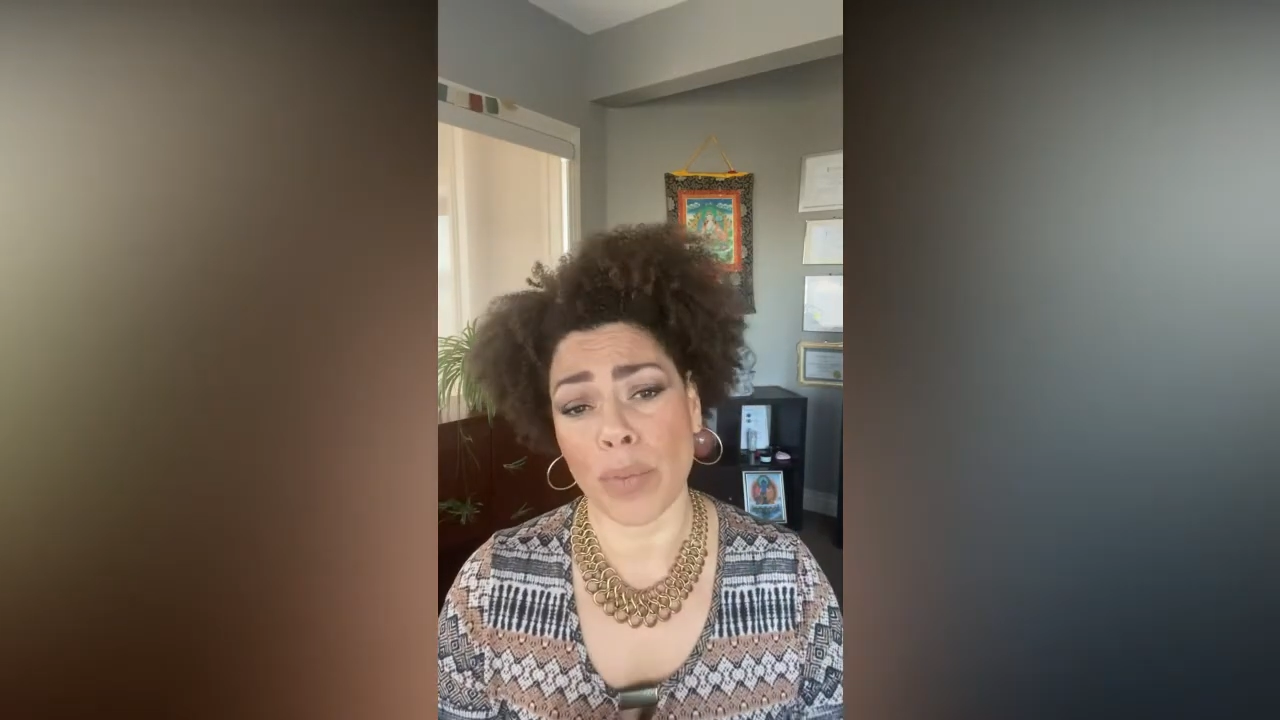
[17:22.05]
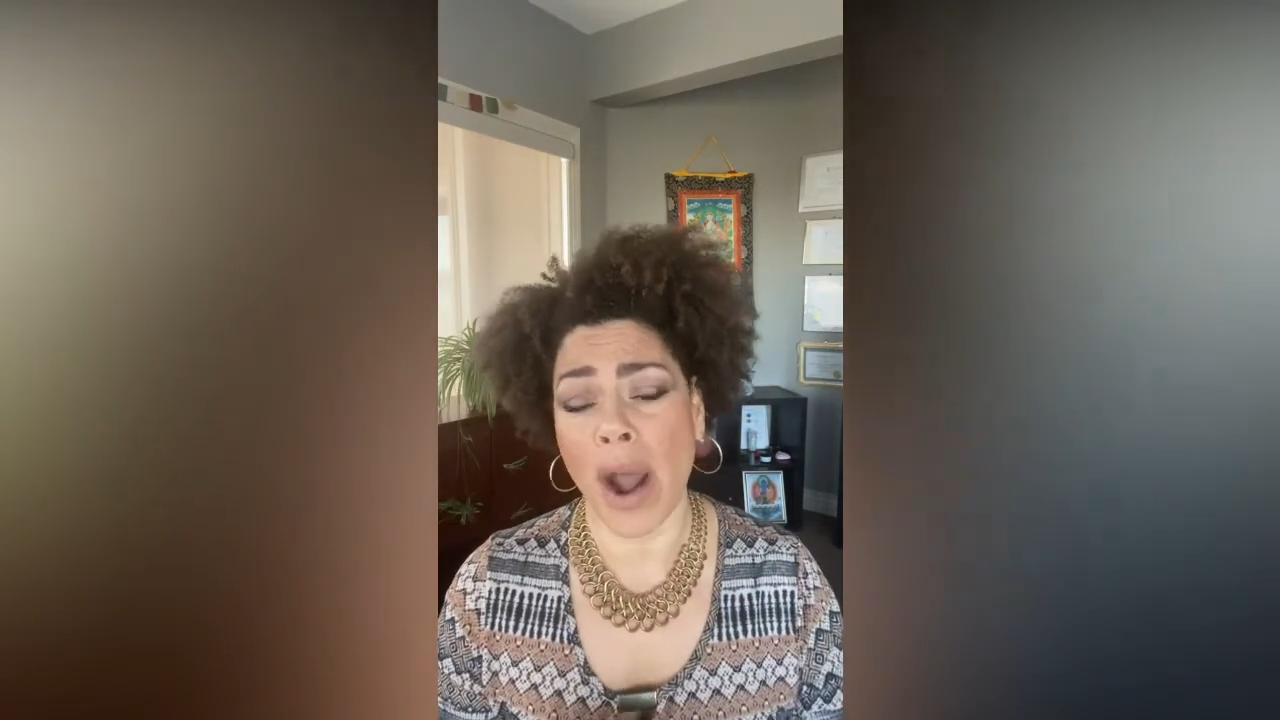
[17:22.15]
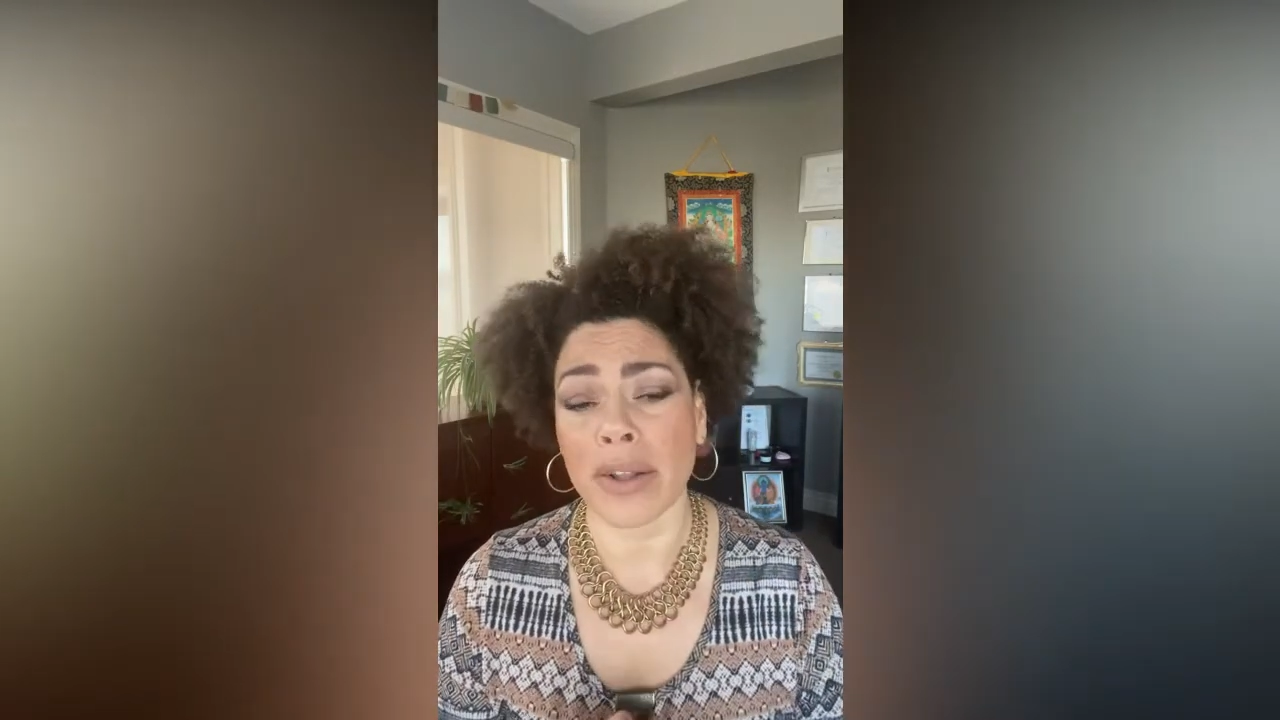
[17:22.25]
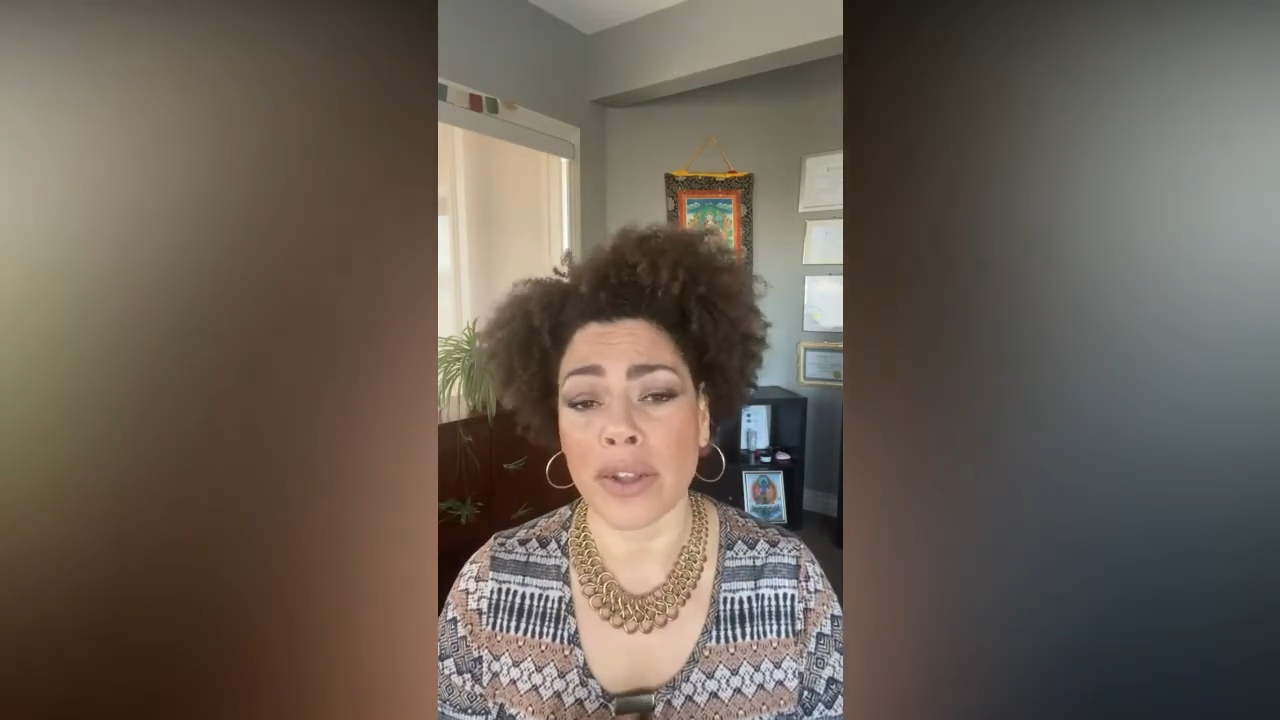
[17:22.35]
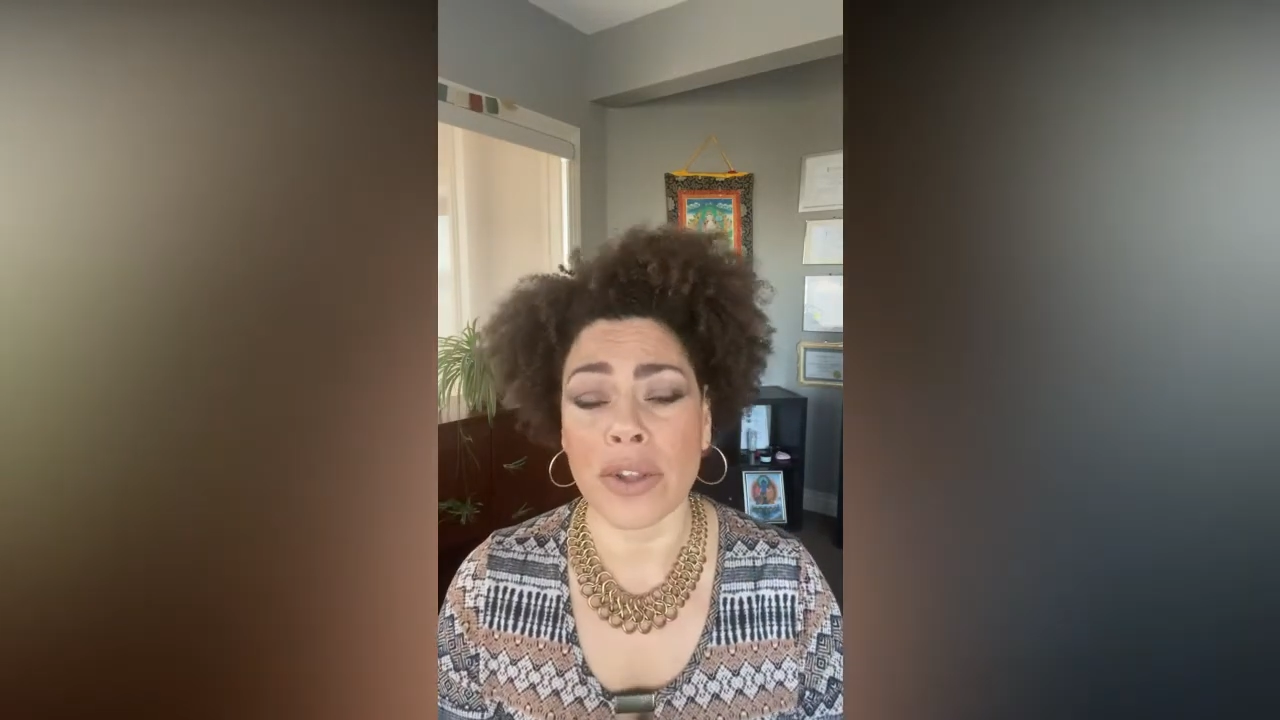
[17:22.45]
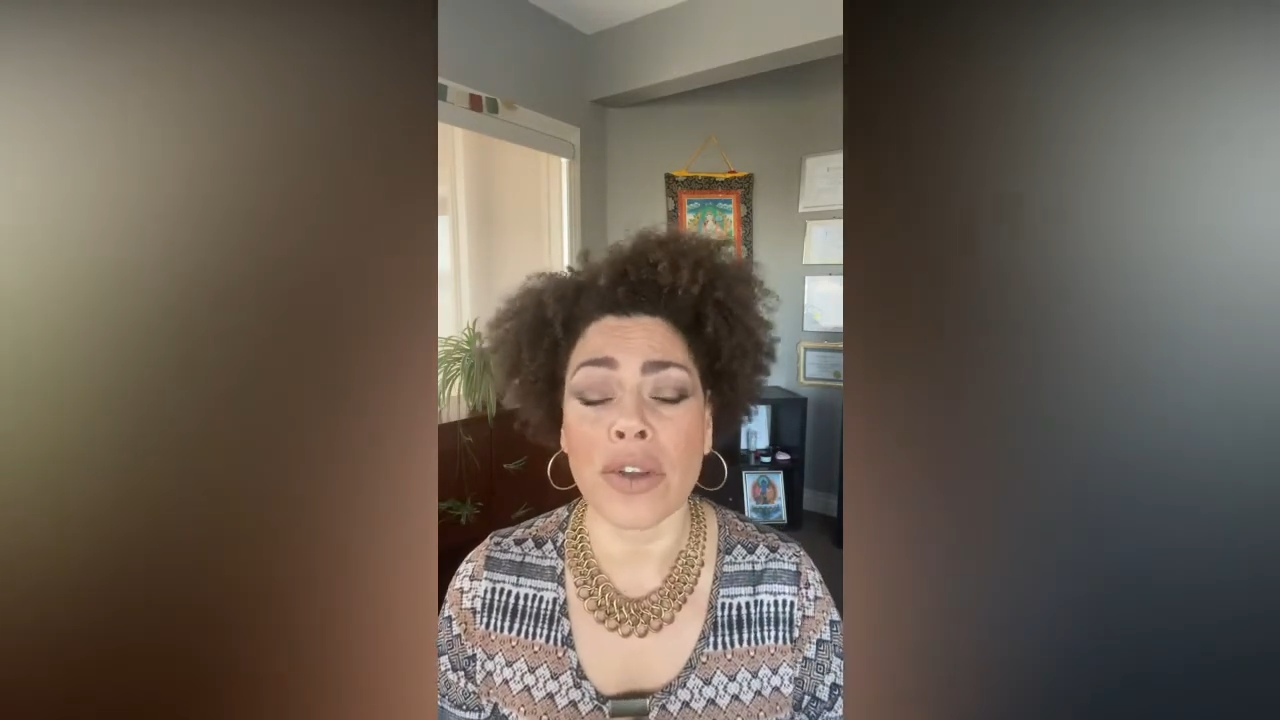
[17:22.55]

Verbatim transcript: practice.